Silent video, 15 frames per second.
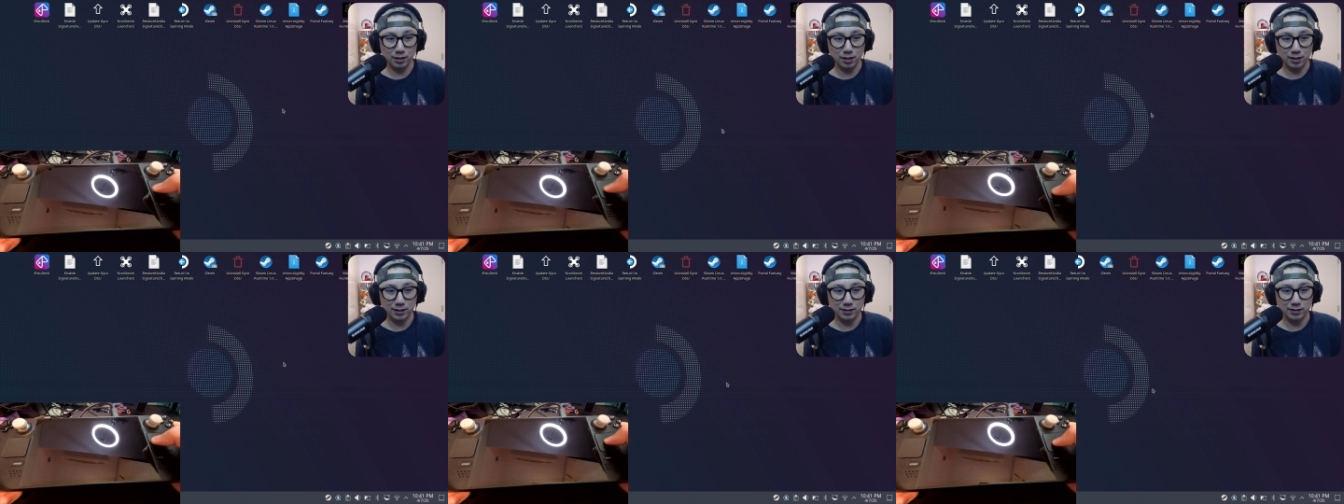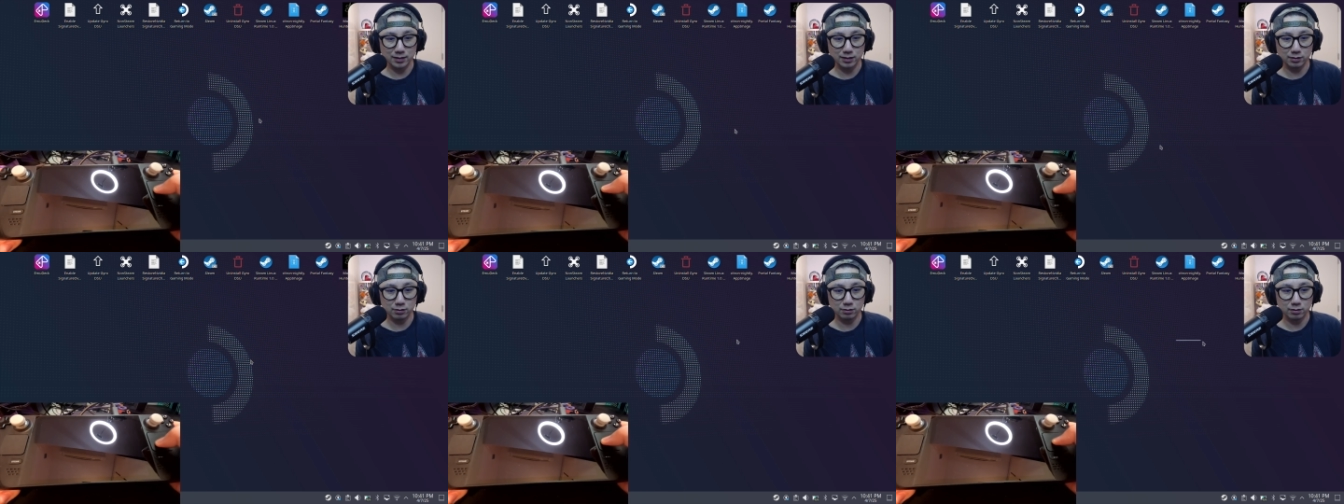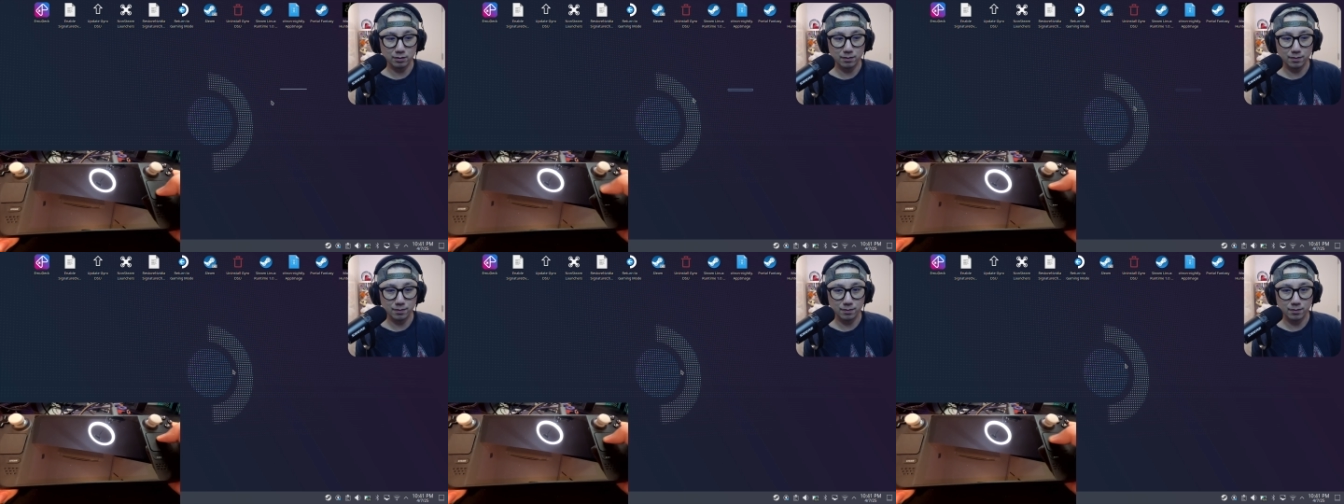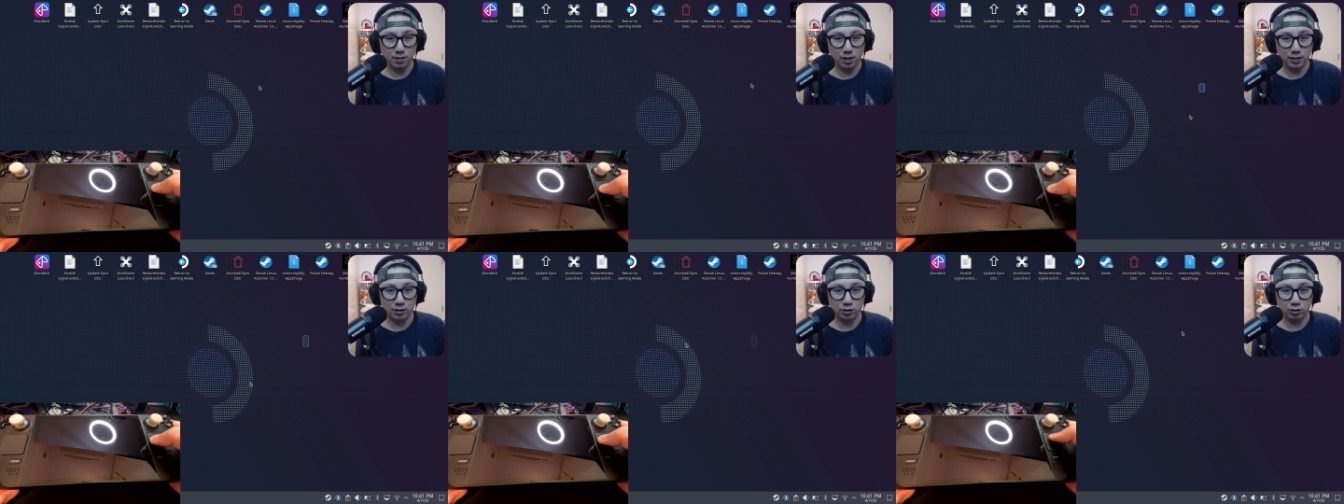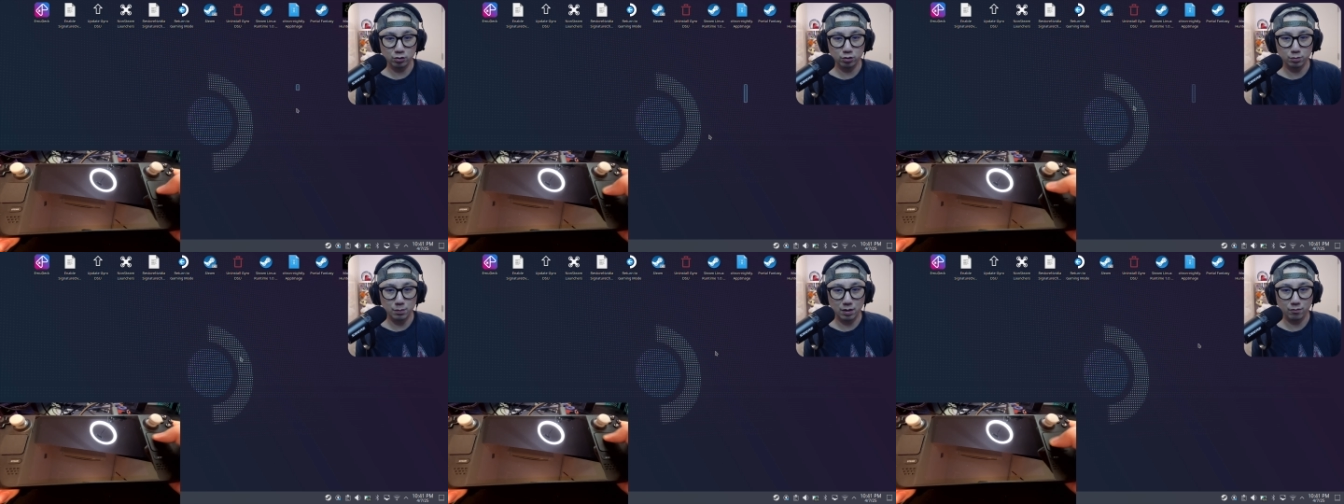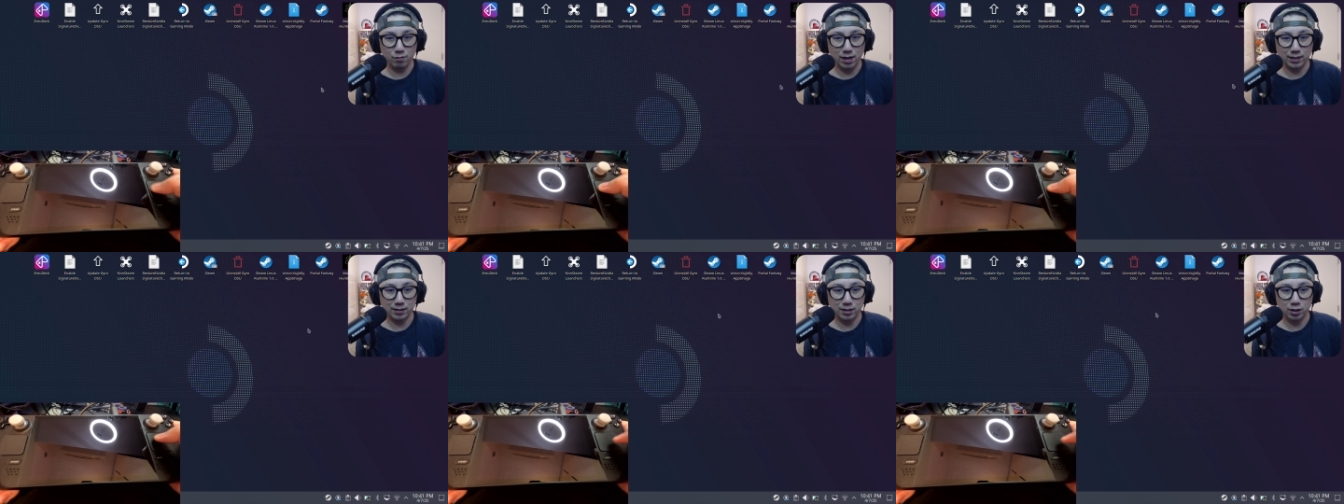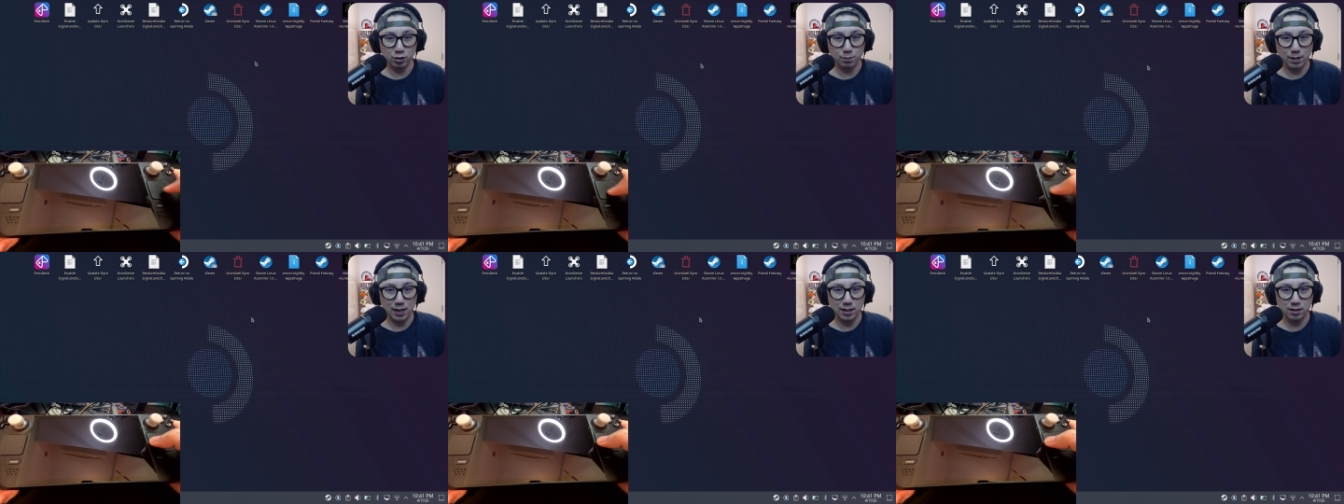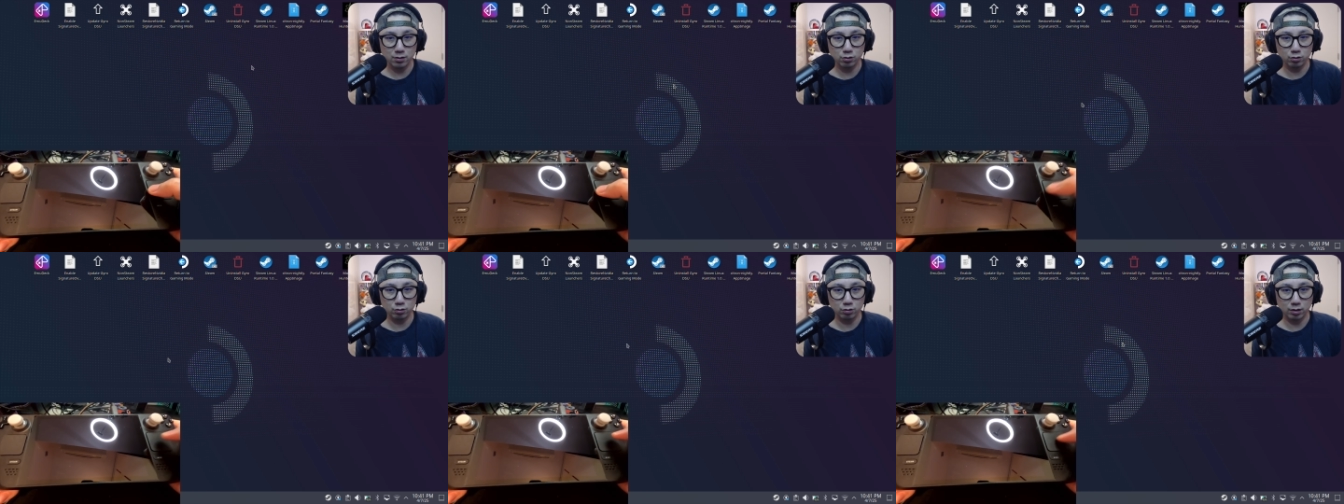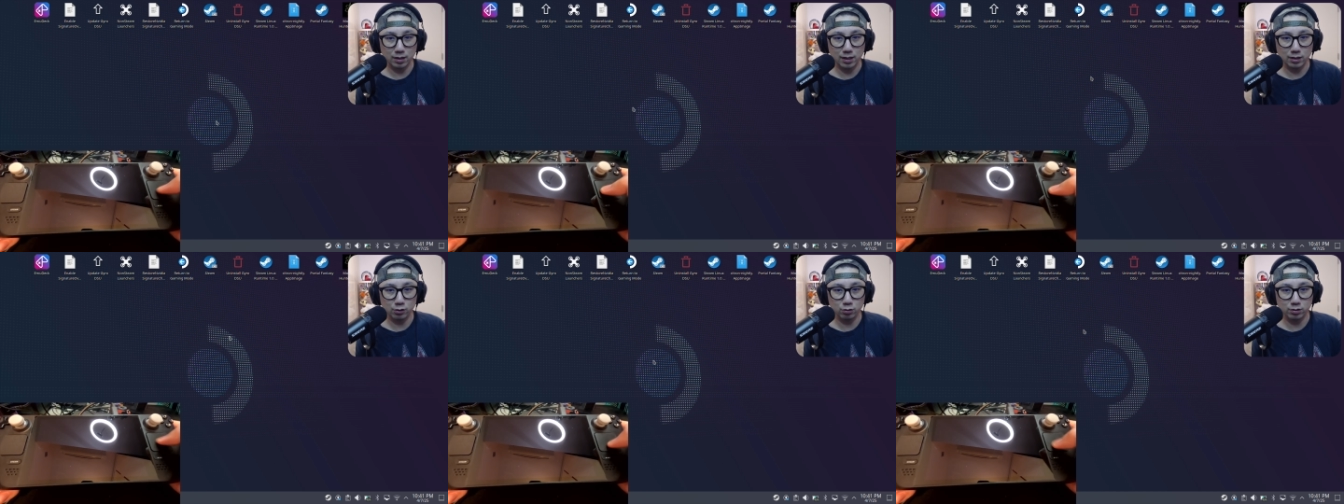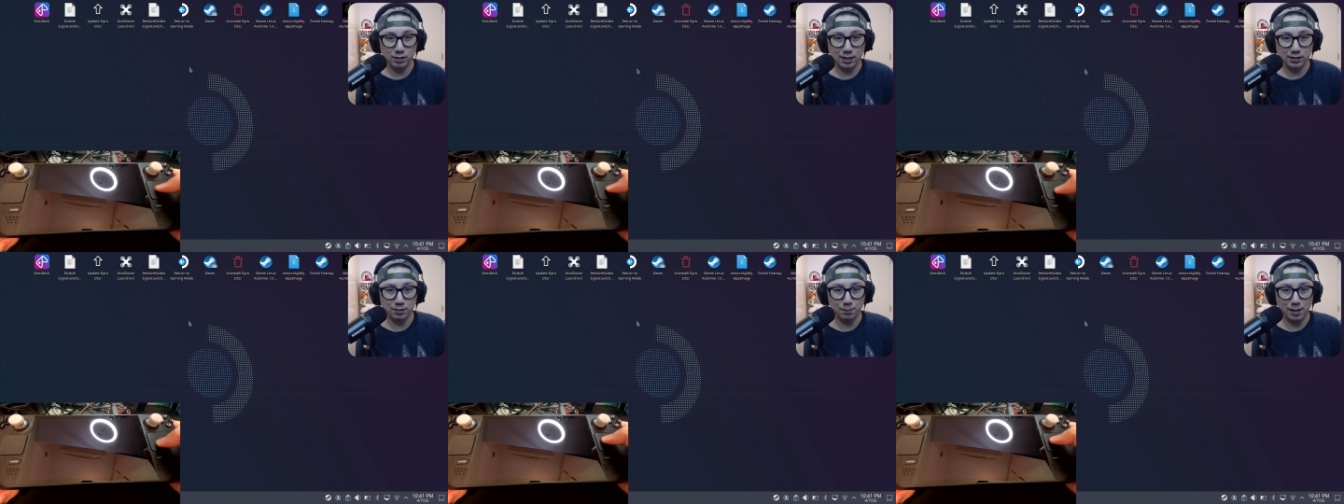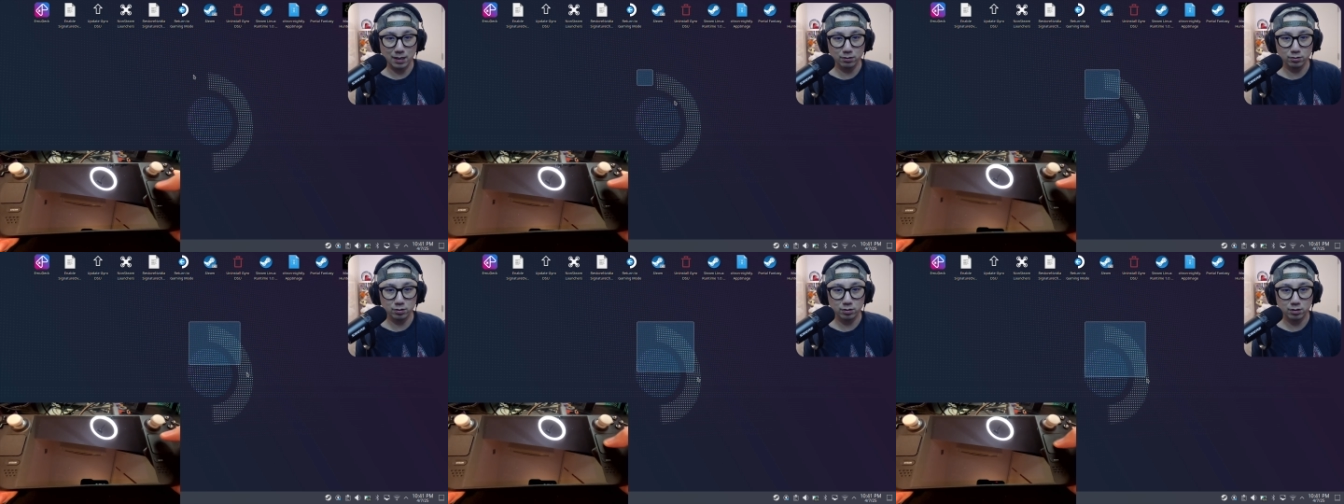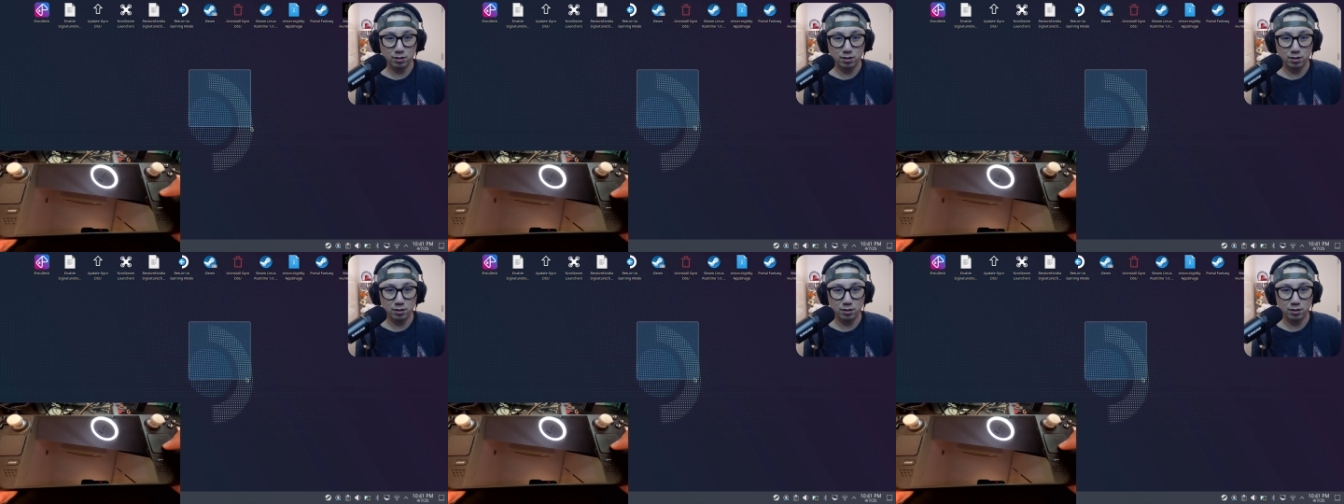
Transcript: I can still, I can just use my right touchpad to use it as a mouse.